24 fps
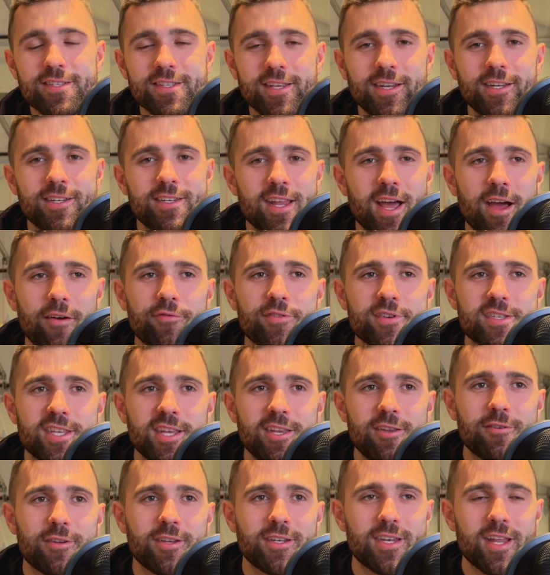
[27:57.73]
In a deficit,
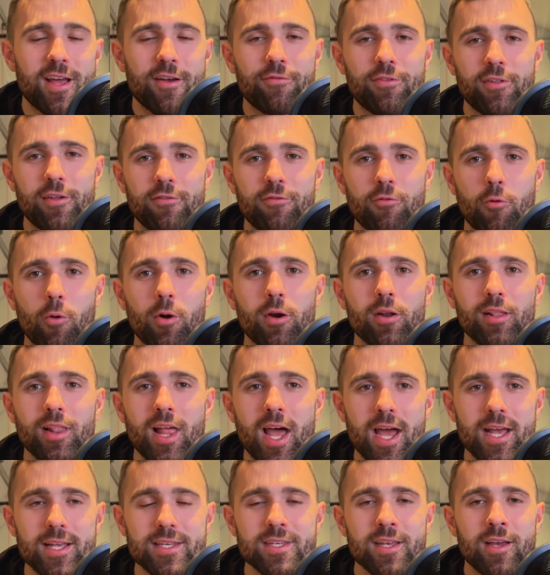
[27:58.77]
you can definitely afford
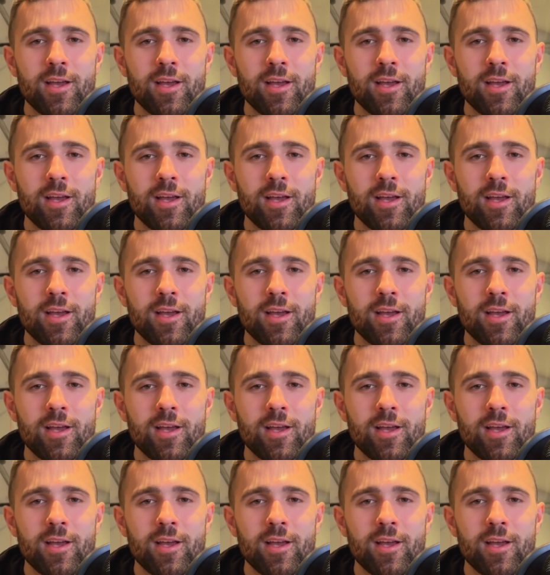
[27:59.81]
less.